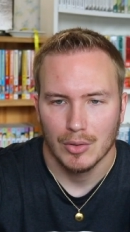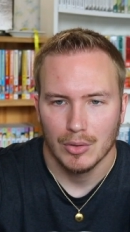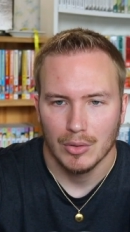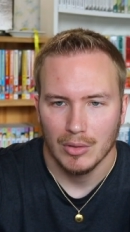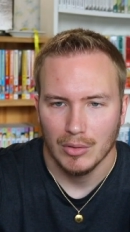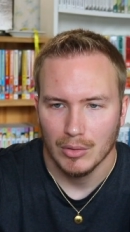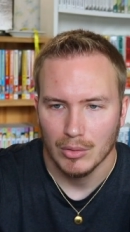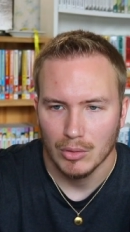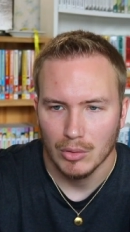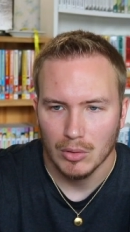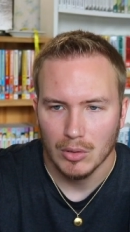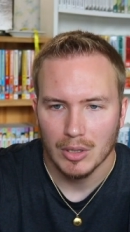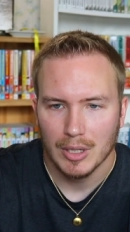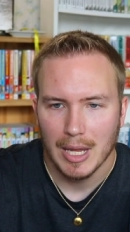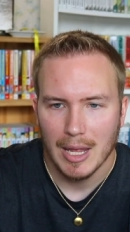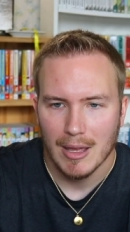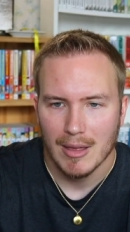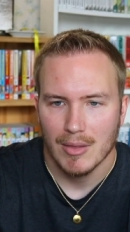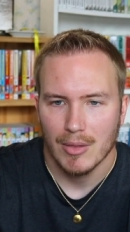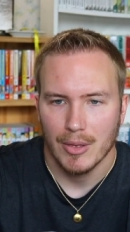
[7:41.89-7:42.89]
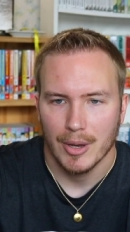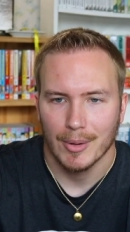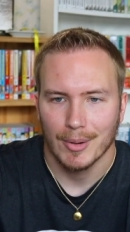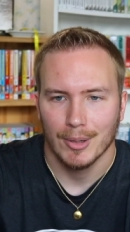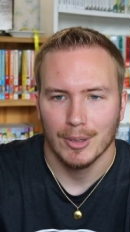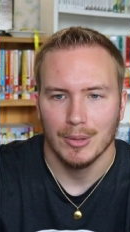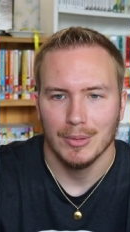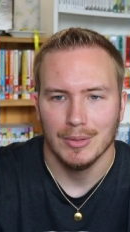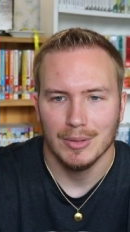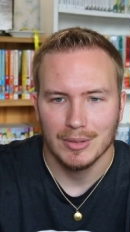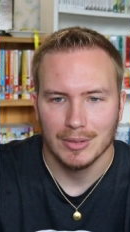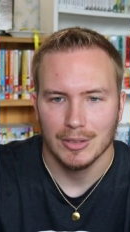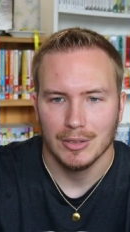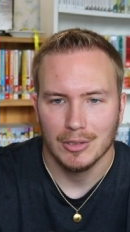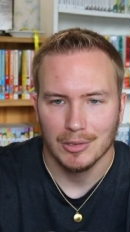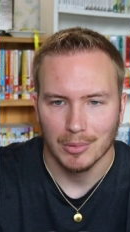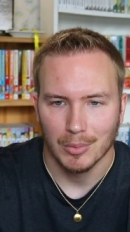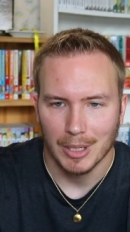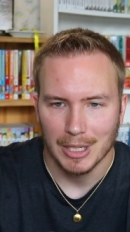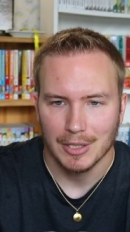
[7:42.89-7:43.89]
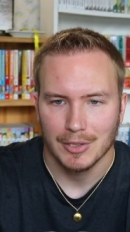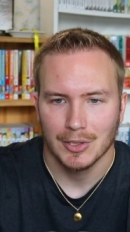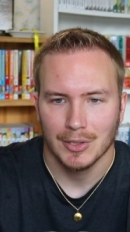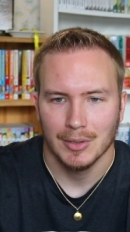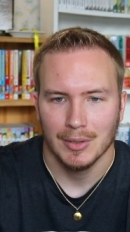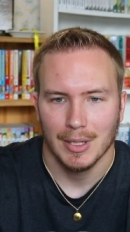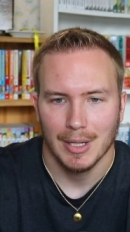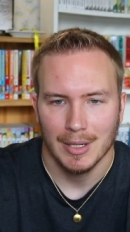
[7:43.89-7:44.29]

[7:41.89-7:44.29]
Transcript: look at their own situation